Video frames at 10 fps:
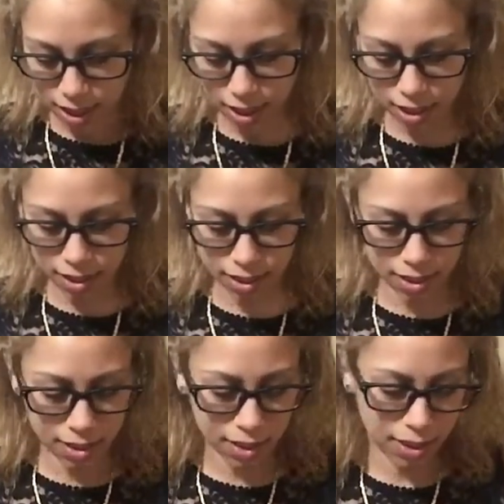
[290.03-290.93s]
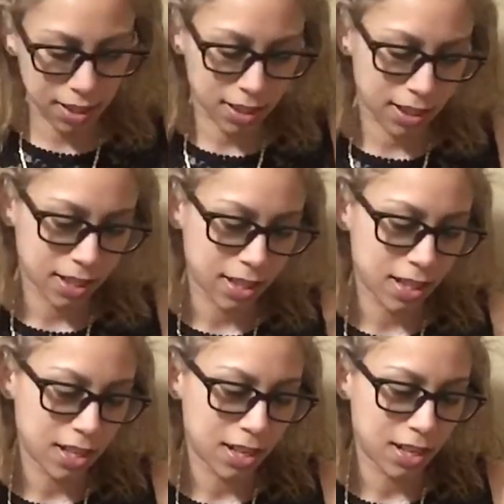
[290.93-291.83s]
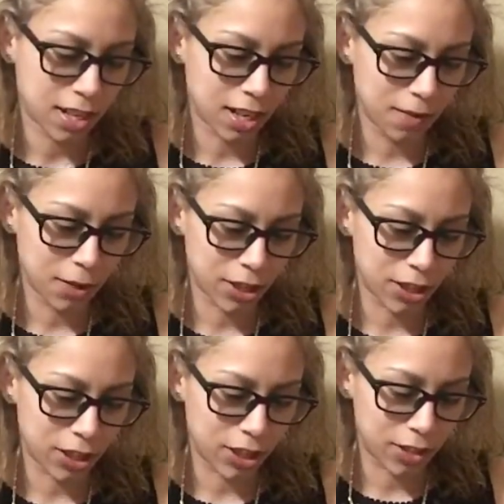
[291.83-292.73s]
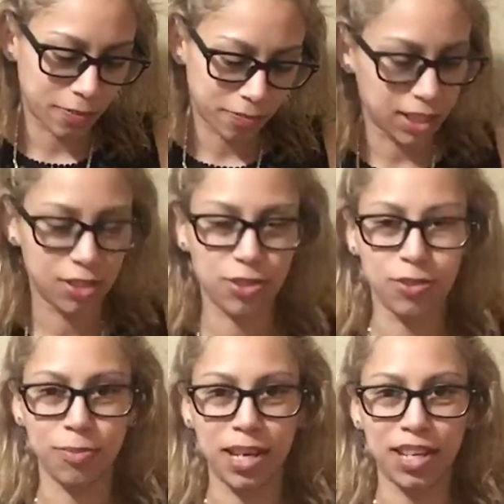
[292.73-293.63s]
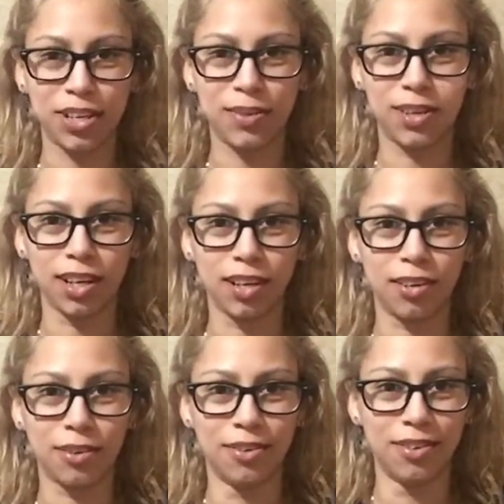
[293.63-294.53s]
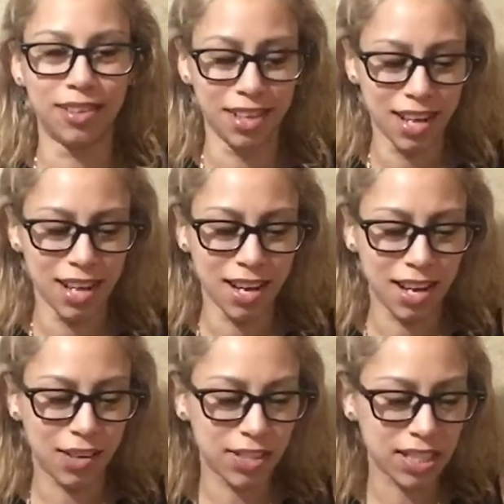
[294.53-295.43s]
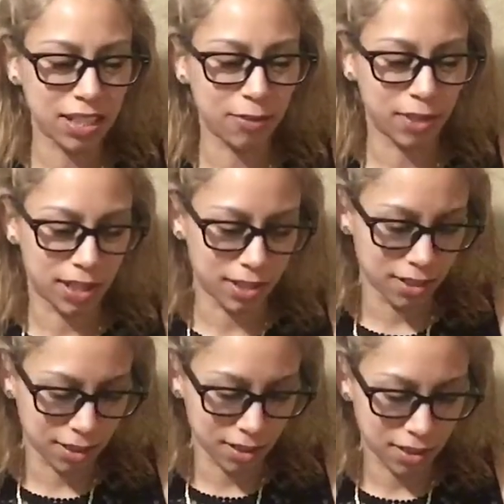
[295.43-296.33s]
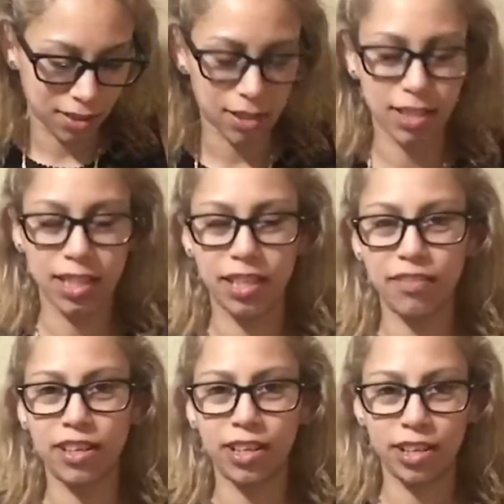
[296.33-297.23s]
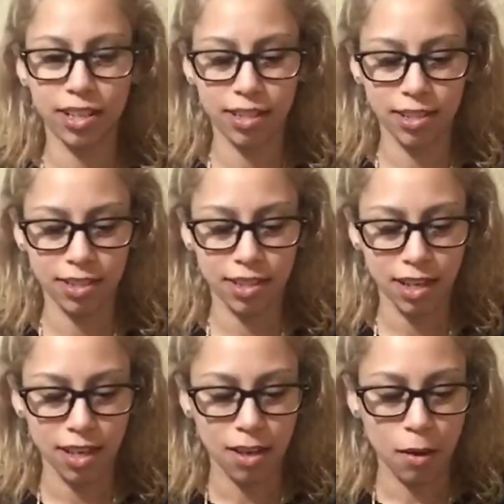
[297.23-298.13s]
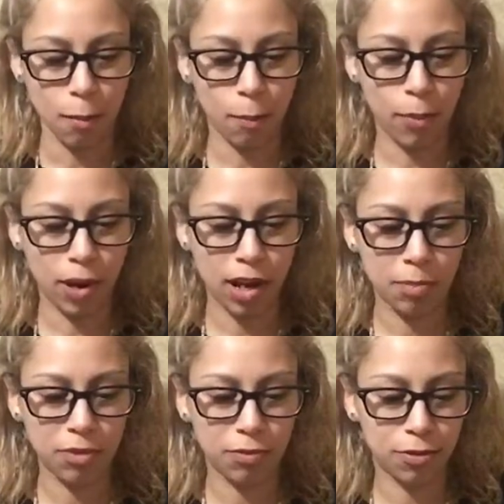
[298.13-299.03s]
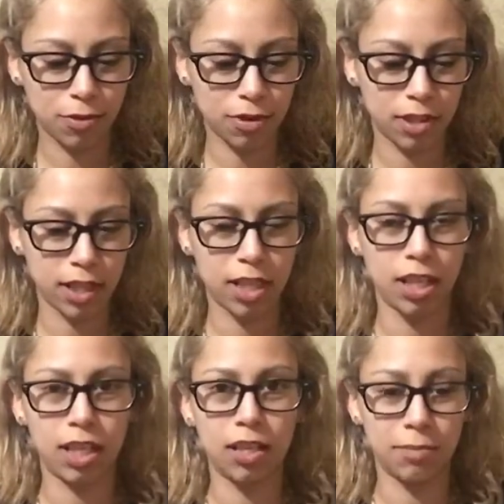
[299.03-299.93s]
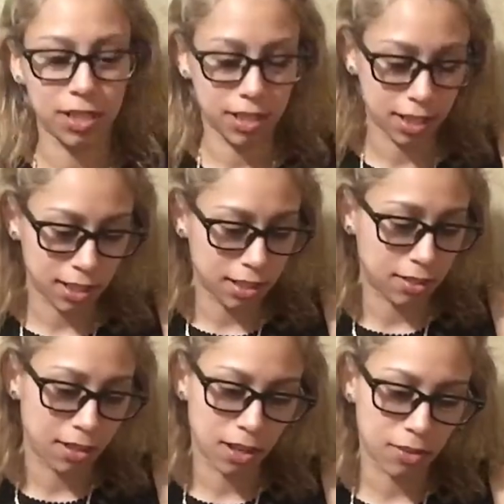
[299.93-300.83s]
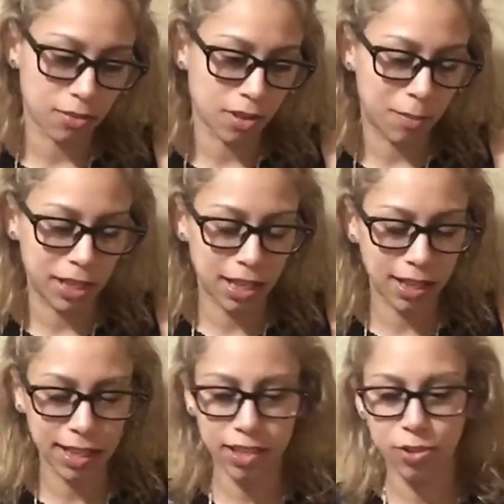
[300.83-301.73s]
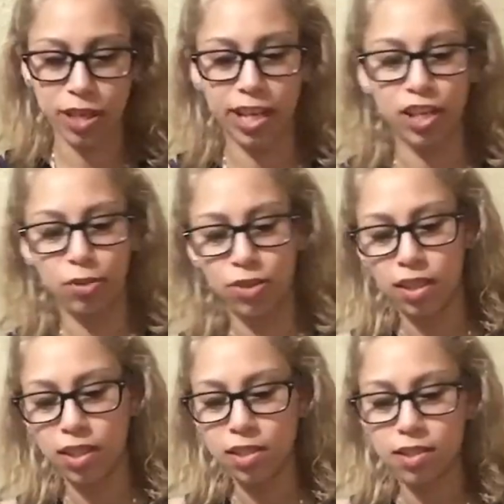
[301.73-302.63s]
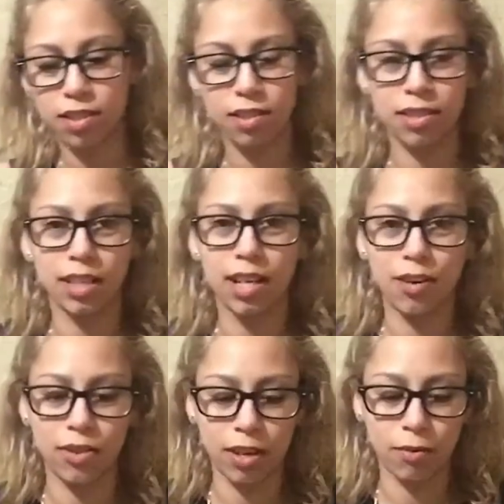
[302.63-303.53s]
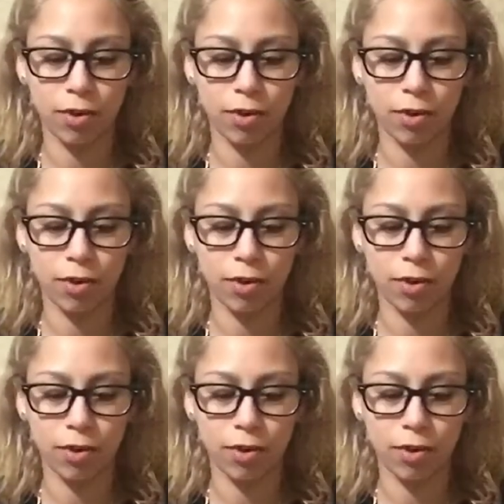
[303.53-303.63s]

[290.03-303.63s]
it's Cover. This to make you glow. I was like, what is this? Because I never heard this brand before, and I'm excited sucks. I mean, I like trying new things and see how that